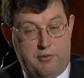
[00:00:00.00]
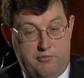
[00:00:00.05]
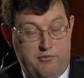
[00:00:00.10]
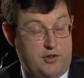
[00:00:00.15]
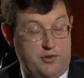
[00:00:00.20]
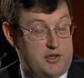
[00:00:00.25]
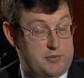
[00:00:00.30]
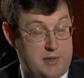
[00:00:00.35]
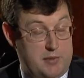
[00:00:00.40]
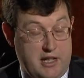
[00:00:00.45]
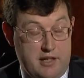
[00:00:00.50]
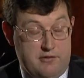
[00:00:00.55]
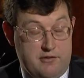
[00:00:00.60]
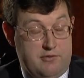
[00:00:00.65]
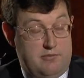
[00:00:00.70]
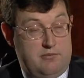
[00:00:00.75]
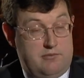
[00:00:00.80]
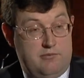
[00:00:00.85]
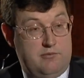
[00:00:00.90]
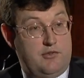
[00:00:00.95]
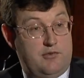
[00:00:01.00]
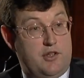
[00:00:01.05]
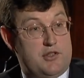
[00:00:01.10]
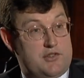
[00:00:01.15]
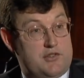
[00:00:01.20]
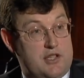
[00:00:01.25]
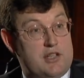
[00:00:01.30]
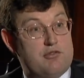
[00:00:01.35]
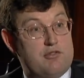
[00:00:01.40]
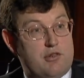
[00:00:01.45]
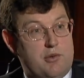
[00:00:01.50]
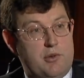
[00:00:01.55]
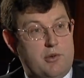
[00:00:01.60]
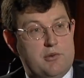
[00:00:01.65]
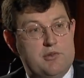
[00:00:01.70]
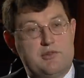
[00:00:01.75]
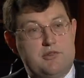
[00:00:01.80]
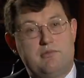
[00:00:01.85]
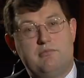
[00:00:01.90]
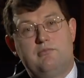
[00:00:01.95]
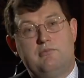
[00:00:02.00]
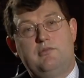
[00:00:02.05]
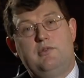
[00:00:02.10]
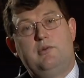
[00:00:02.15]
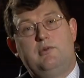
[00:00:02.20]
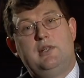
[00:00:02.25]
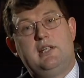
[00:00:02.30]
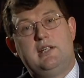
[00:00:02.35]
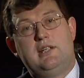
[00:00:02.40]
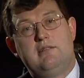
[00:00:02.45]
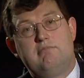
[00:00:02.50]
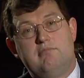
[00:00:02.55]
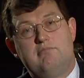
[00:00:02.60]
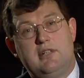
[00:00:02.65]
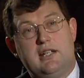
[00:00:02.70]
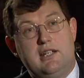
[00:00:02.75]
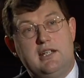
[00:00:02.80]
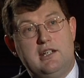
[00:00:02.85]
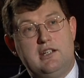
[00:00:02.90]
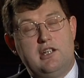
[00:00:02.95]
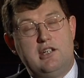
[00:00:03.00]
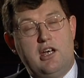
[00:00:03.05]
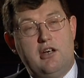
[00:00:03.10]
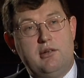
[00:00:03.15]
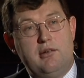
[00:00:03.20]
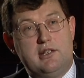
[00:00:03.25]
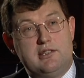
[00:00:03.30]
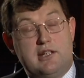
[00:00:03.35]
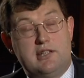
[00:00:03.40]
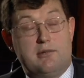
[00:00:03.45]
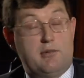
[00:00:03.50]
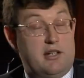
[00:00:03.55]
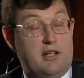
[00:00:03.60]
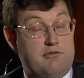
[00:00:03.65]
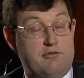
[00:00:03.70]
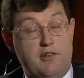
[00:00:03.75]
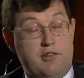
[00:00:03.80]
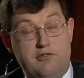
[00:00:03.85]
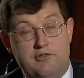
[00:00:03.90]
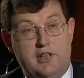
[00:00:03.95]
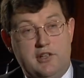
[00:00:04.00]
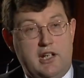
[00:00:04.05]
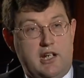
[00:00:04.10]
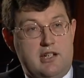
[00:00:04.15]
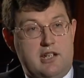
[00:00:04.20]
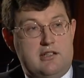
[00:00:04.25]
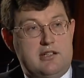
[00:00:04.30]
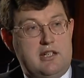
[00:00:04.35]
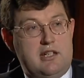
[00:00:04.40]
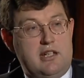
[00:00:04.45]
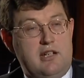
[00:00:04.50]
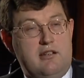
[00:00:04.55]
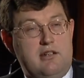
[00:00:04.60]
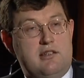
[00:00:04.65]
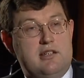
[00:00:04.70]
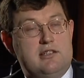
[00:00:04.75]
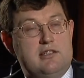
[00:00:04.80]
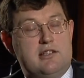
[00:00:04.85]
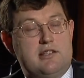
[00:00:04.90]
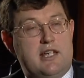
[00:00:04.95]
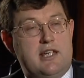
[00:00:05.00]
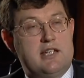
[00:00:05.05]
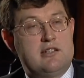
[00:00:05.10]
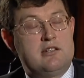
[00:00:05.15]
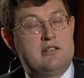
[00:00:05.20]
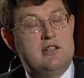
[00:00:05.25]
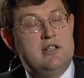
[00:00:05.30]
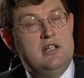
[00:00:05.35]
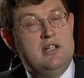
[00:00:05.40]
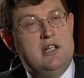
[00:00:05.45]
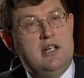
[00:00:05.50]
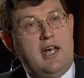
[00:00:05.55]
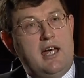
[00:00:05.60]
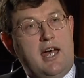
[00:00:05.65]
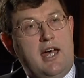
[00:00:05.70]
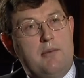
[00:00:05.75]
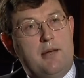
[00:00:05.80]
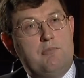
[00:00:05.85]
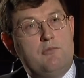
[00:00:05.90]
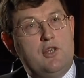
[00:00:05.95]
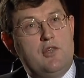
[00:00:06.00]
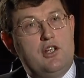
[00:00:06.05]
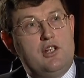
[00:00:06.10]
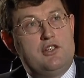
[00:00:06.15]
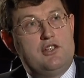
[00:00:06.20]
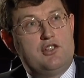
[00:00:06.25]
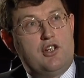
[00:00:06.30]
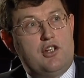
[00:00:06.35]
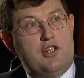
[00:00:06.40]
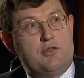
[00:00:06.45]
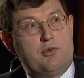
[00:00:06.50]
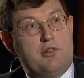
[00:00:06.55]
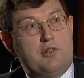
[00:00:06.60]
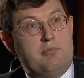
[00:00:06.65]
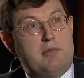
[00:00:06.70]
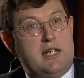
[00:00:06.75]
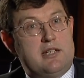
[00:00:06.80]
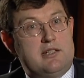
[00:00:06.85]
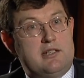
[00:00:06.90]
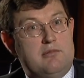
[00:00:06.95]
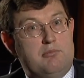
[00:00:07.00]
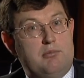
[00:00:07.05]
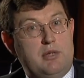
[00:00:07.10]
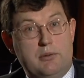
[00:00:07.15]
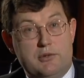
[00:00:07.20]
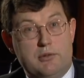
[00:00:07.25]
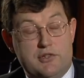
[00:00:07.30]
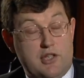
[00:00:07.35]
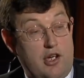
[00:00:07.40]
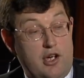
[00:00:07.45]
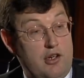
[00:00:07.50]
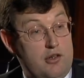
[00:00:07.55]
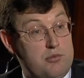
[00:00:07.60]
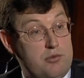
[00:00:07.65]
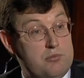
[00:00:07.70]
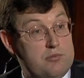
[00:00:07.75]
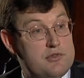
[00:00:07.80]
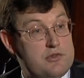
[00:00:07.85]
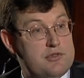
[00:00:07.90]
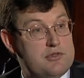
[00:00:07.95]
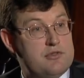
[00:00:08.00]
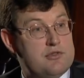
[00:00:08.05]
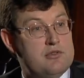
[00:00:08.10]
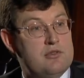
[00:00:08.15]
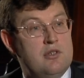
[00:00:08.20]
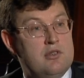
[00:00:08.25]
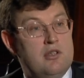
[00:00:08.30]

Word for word: first part of the first century, when it was really getting going, say around fifty A D and things like that, um, the early church would have met in people's homes.